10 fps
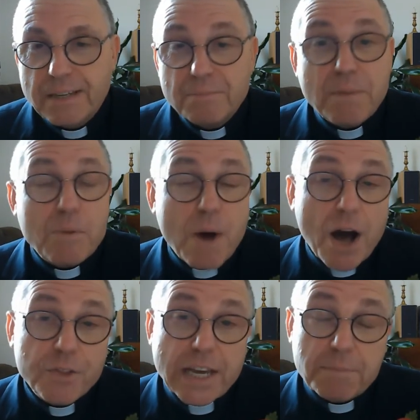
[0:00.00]

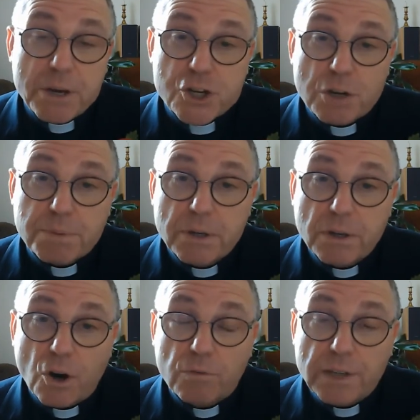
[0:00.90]
Meanwhile, the Bishop
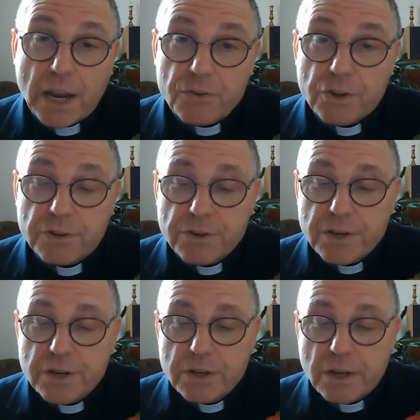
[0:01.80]
of London,
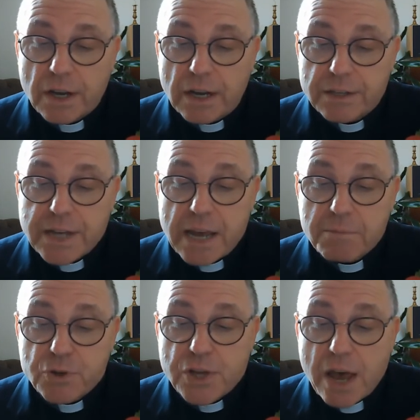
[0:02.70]
Dame
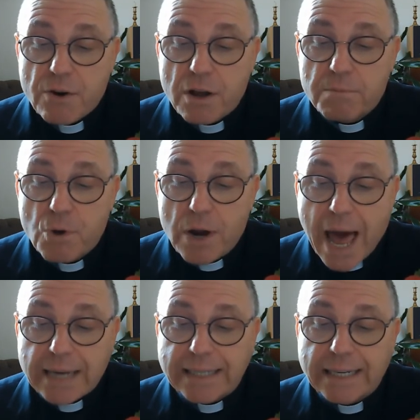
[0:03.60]
Sarah
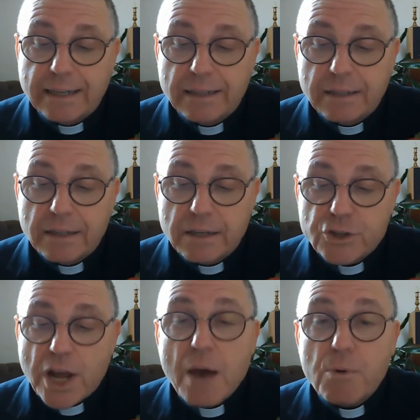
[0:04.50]
Mullally,
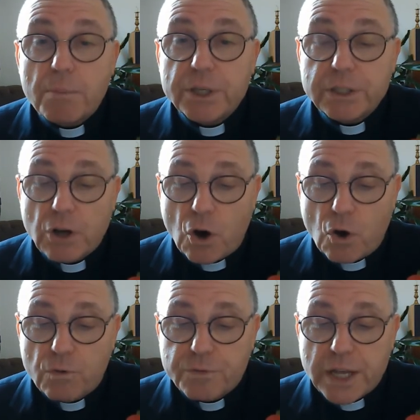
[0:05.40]
chairwoman
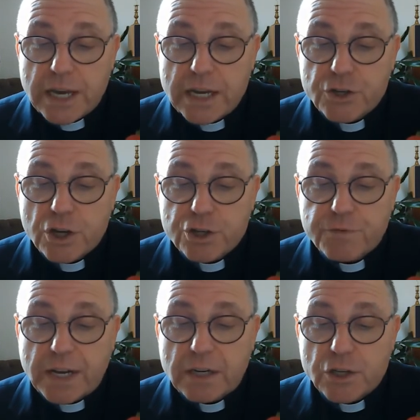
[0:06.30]
of the Church of
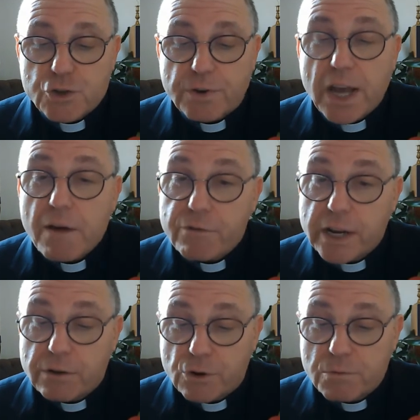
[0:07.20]
England's Recovery
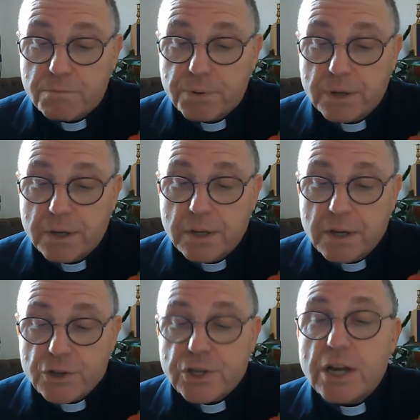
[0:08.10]
Group,
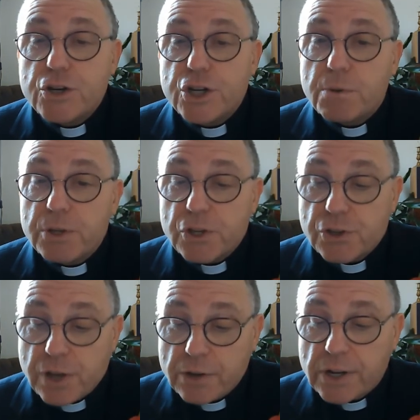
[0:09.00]
said she would
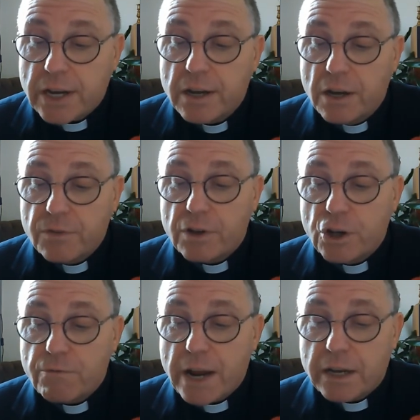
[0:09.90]
study the
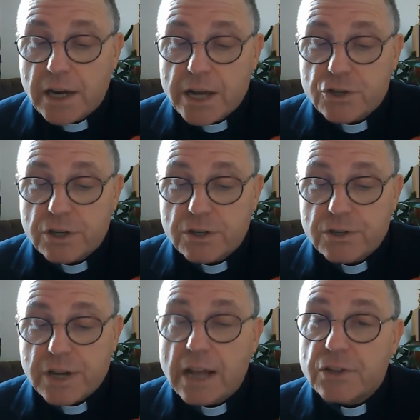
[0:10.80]
new
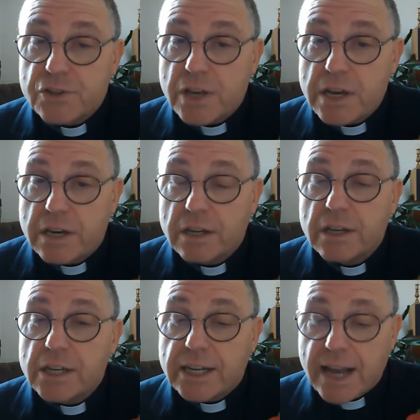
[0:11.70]
regulations and seek
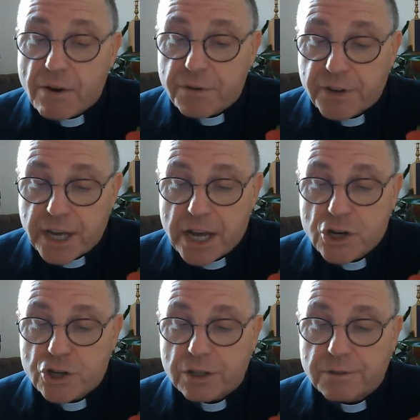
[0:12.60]

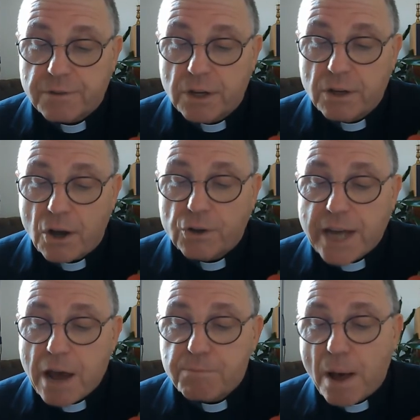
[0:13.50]
clarification on
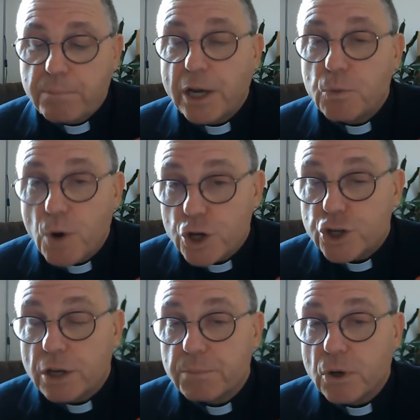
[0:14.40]
how public
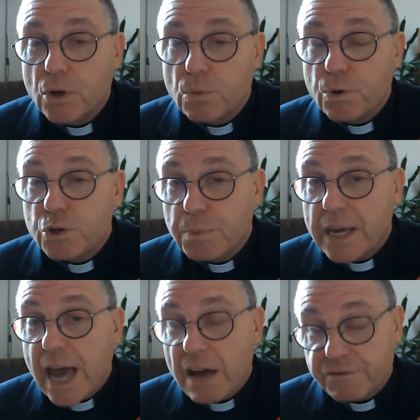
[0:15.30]
worship would
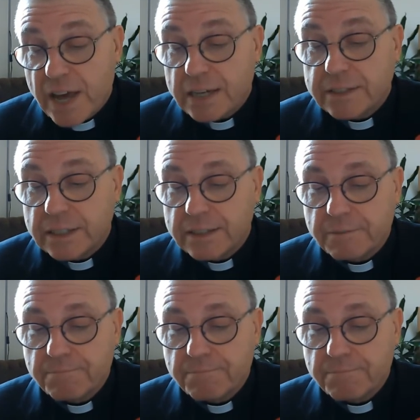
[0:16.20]
be affected.